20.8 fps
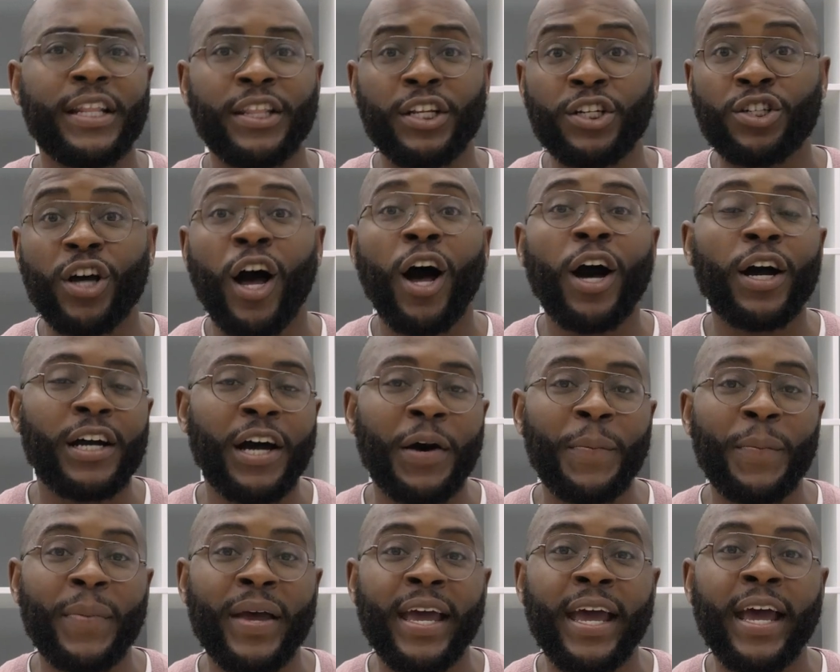did the dog
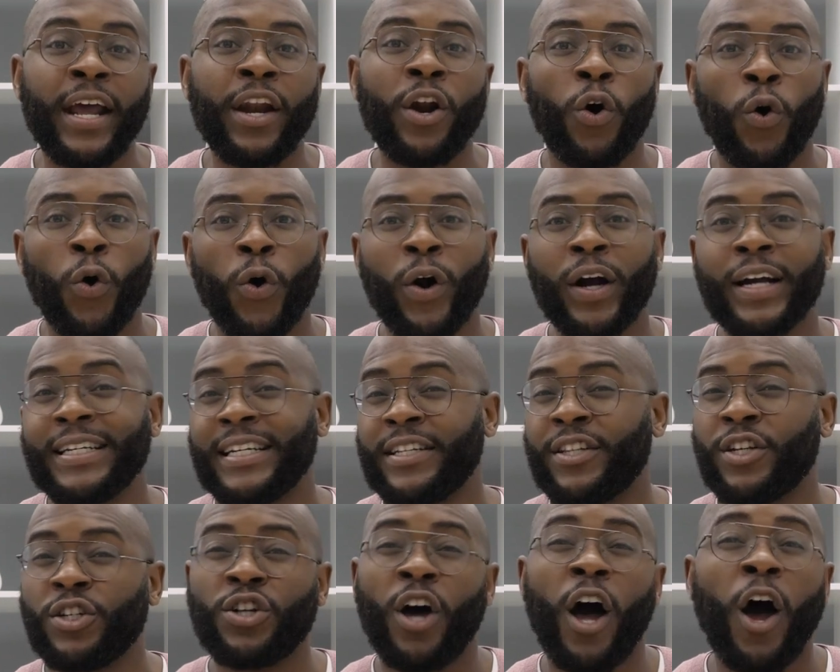come in? Or did
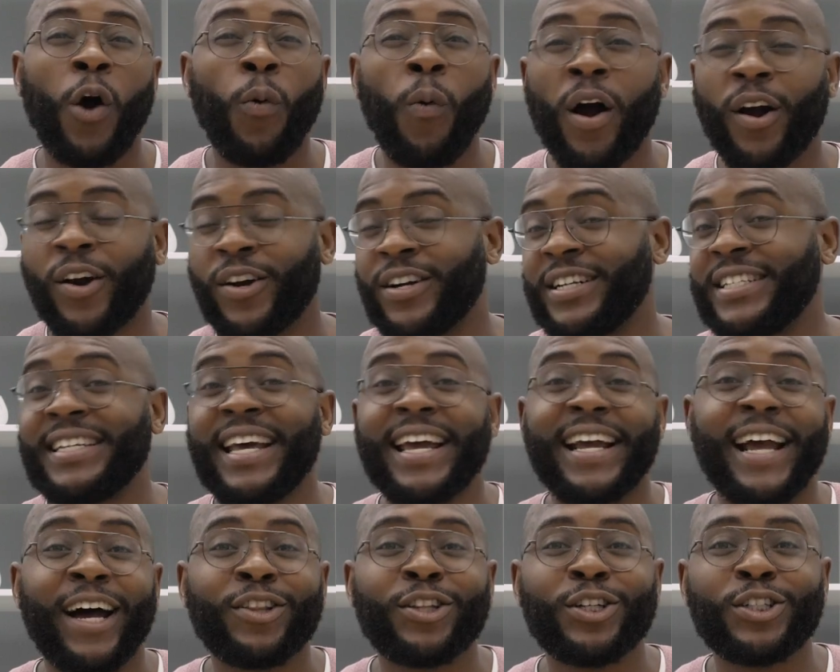the dog walker
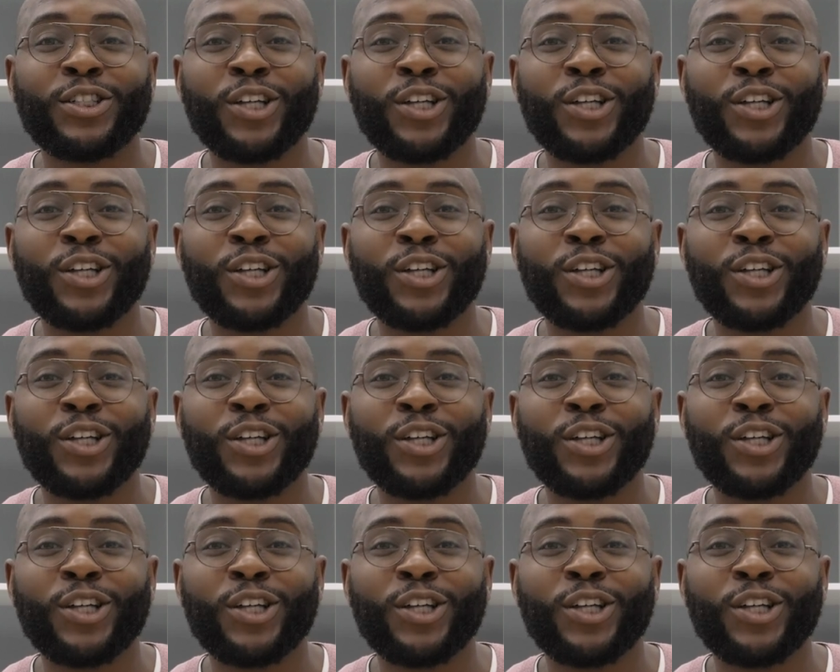take out the